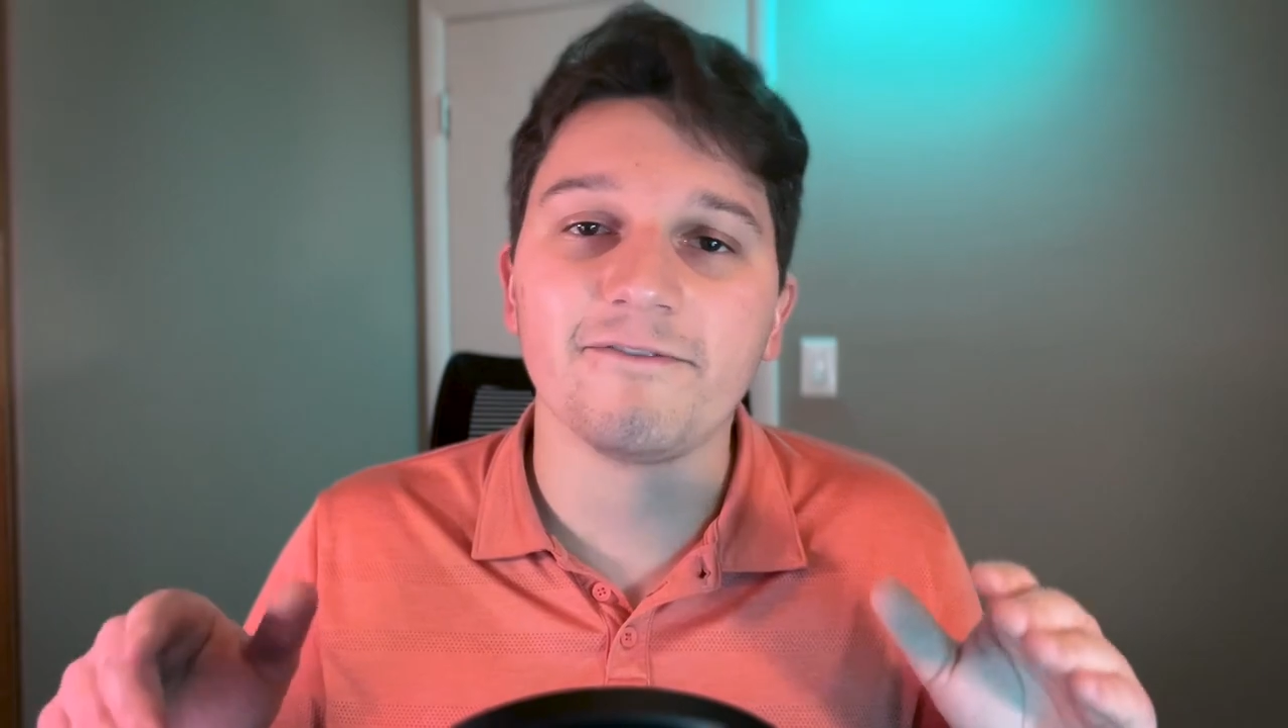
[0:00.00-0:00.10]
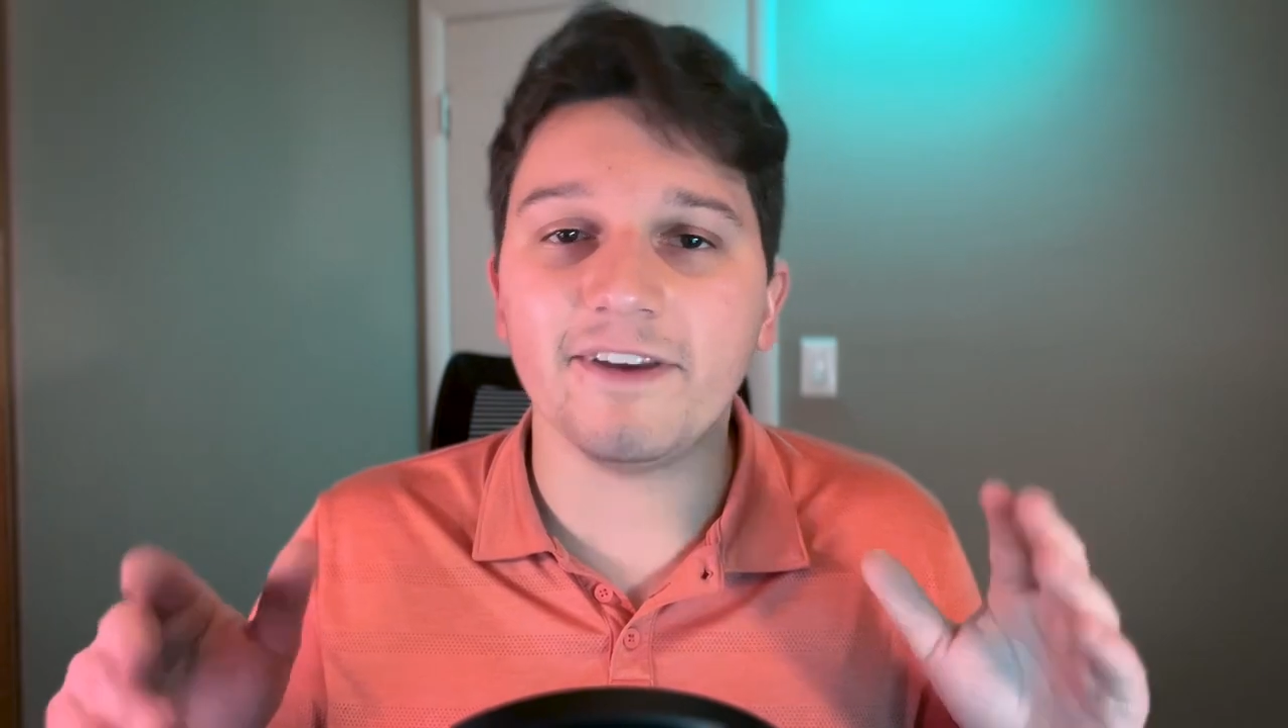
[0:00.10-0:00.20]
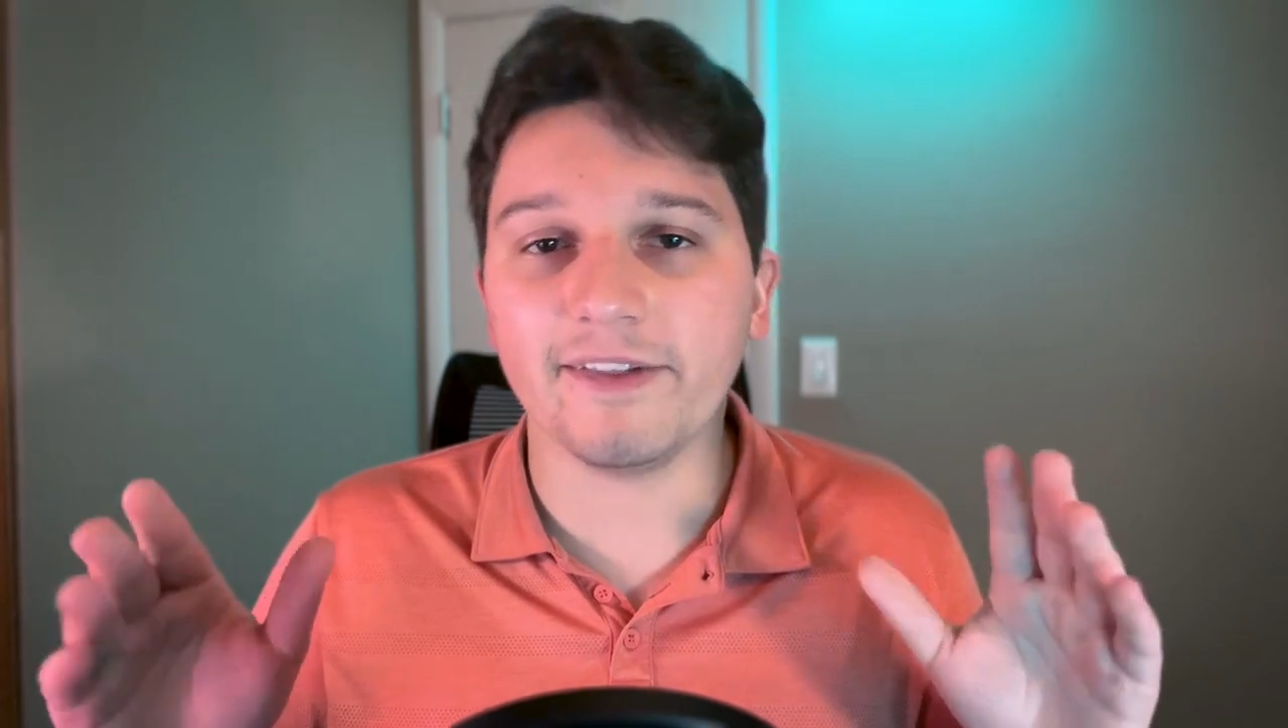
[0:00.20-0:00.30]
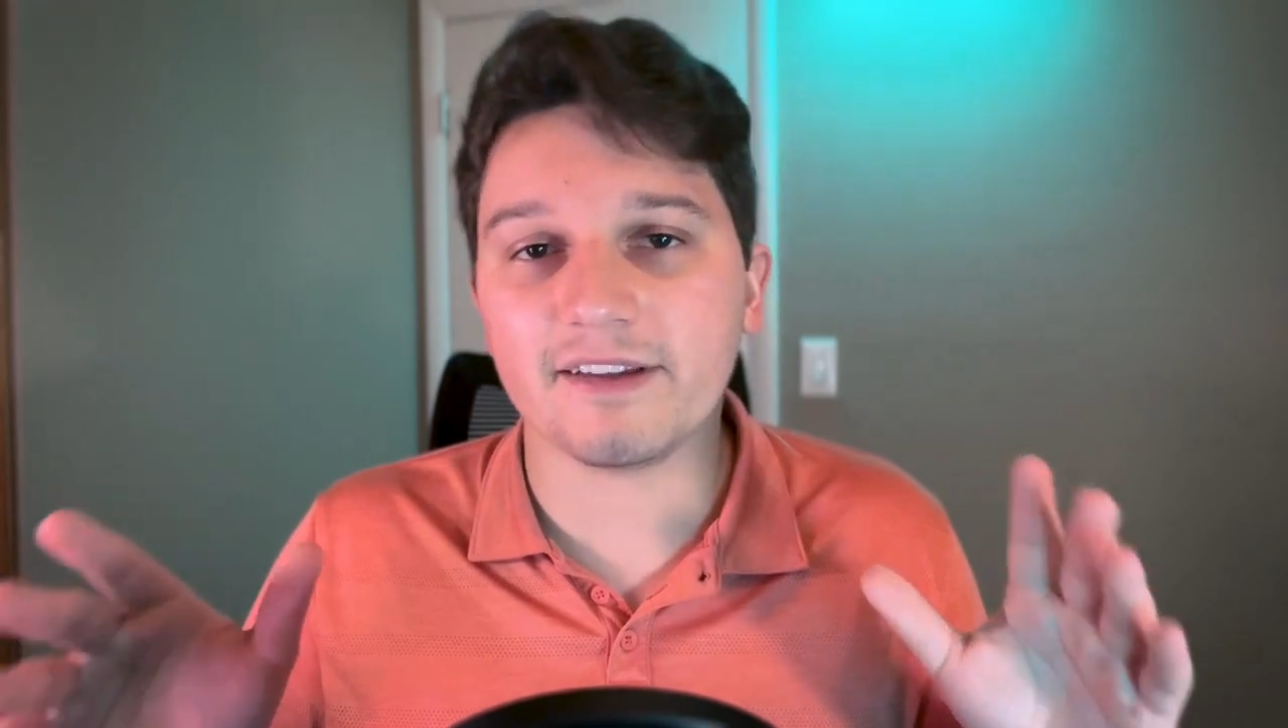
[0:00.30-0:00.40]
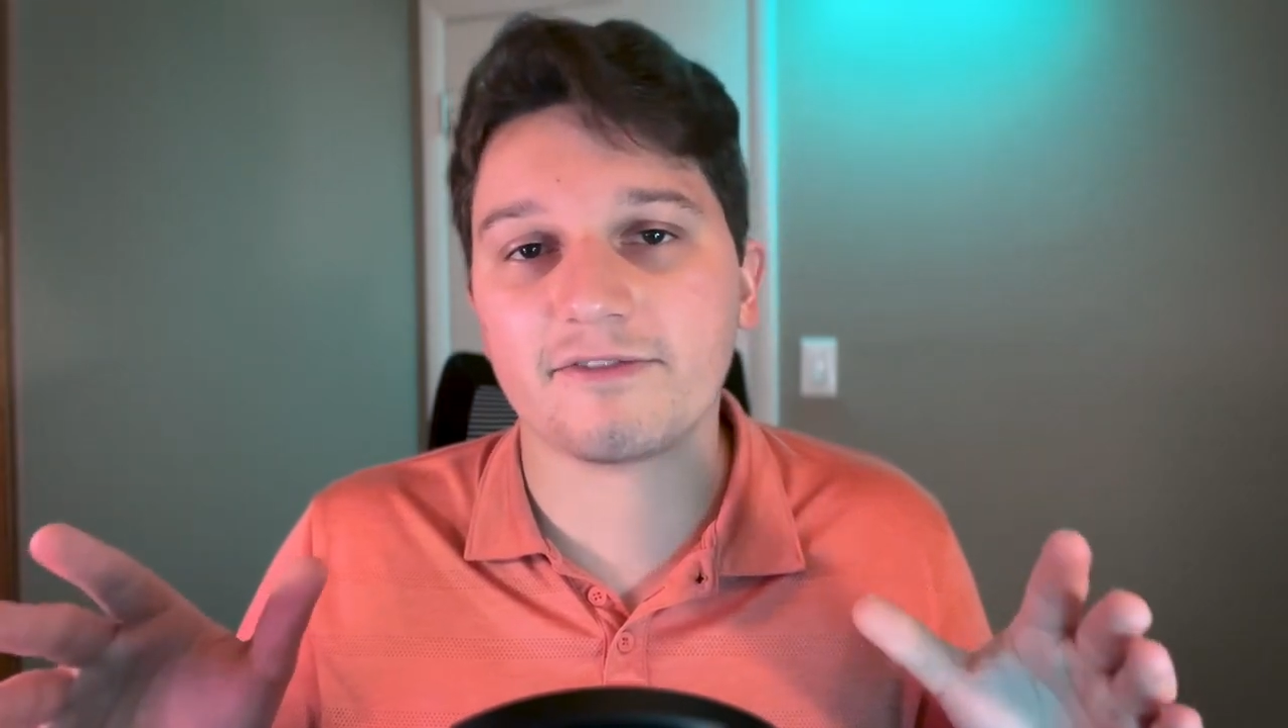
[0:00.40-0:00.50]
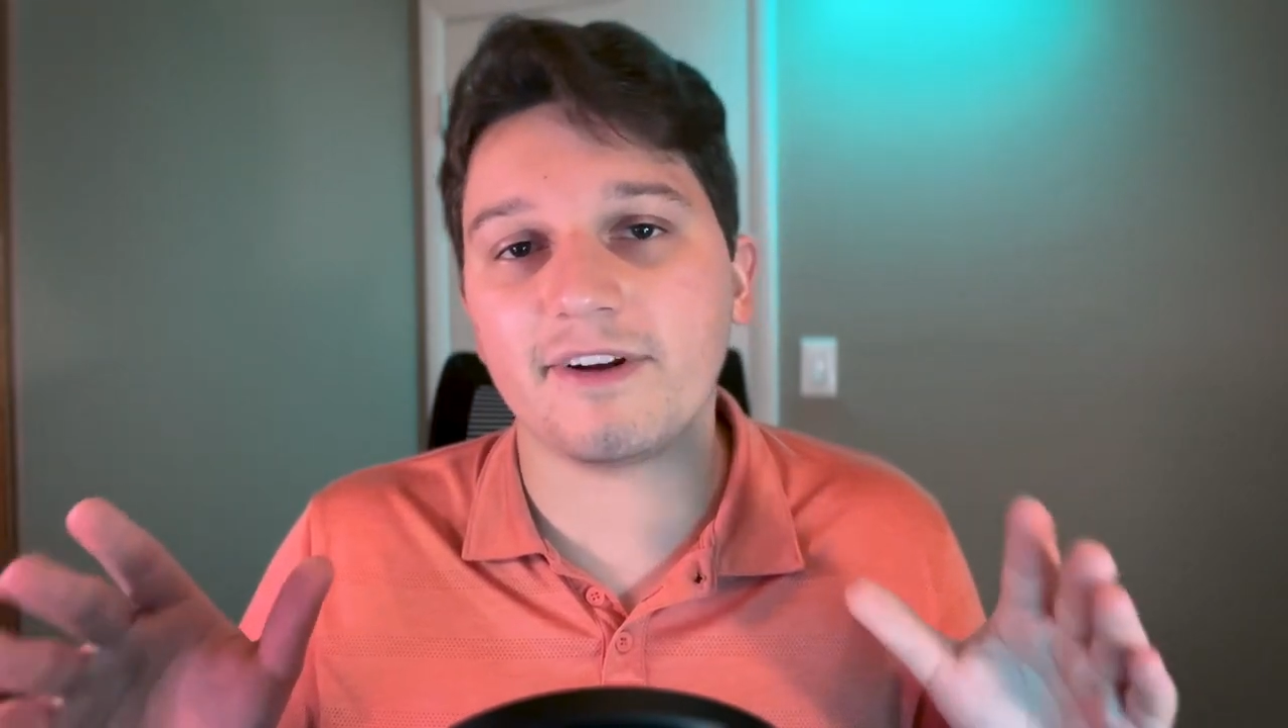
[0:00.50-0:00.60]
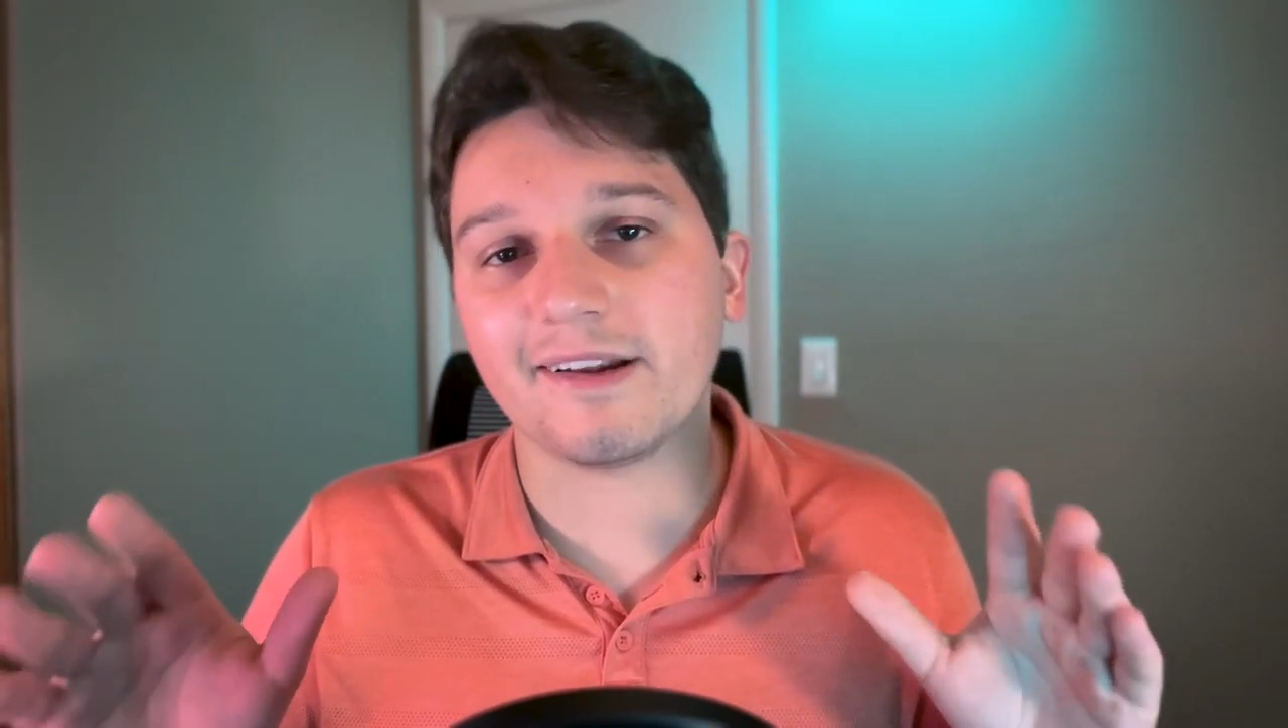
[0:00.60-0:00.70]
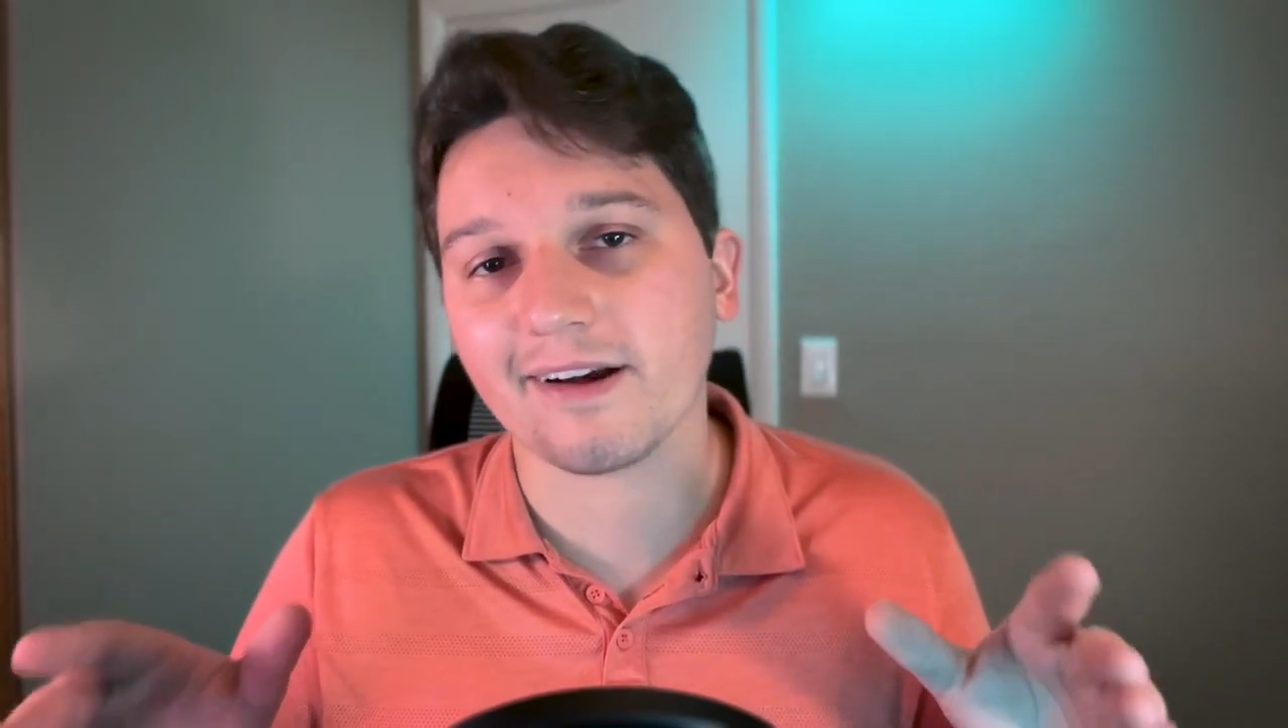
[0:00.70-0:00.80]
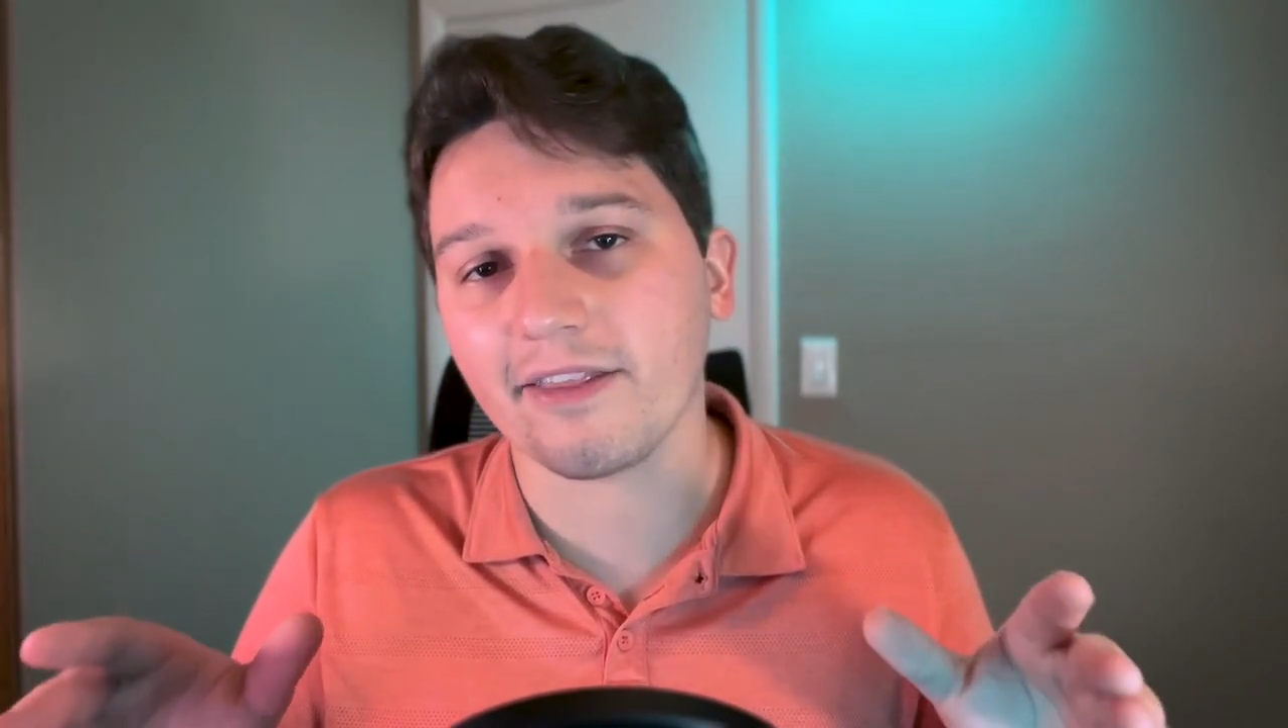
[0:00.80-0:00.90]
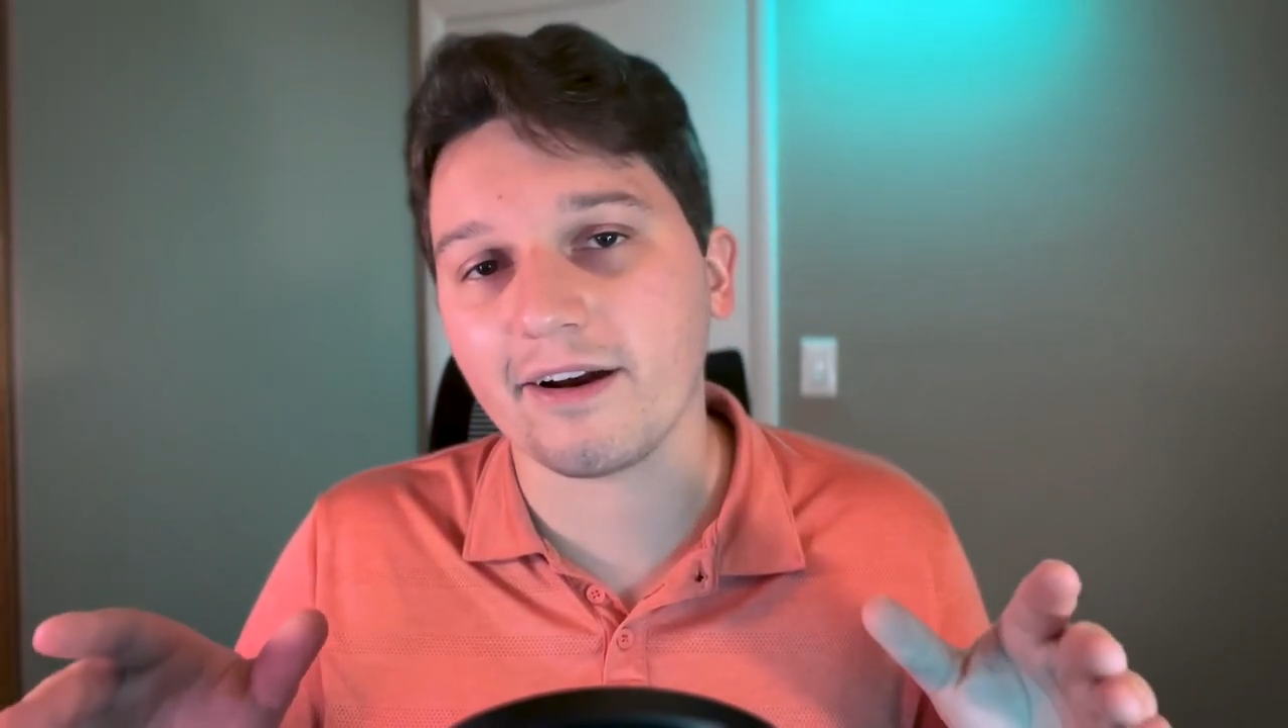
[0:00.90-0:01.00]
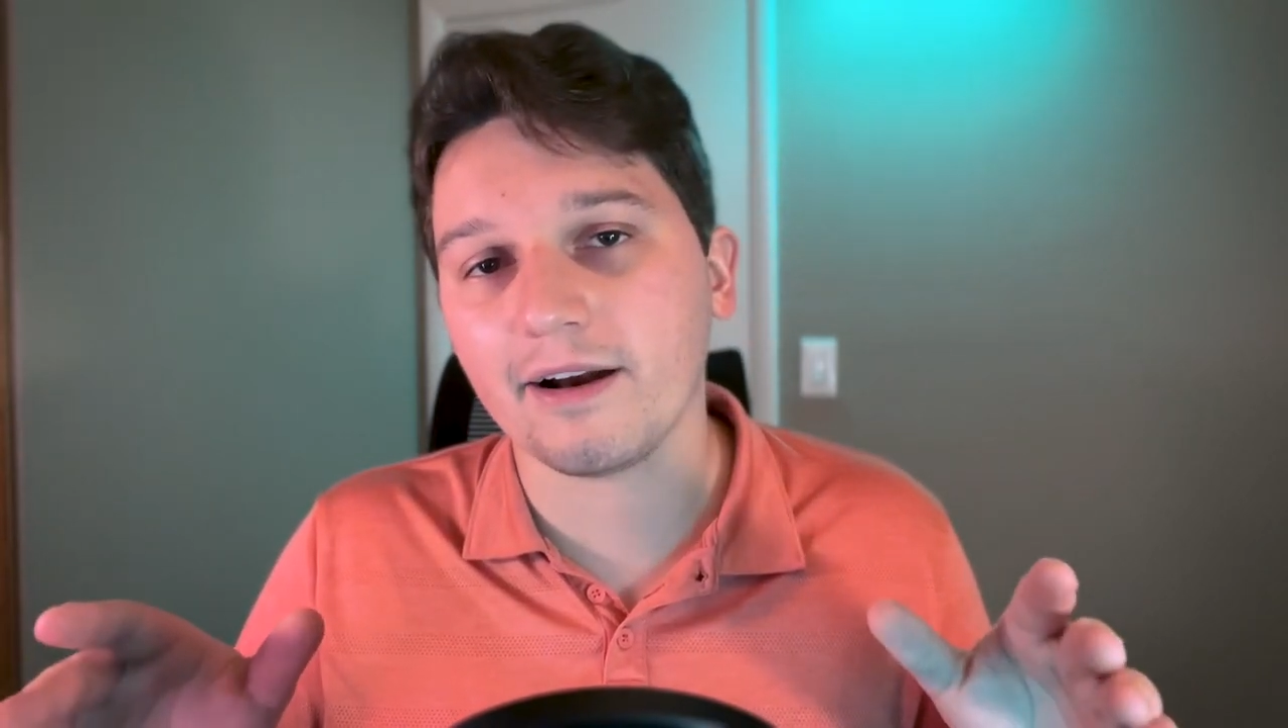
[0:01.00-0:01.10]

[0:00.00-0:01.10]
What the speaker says: feelings for each other.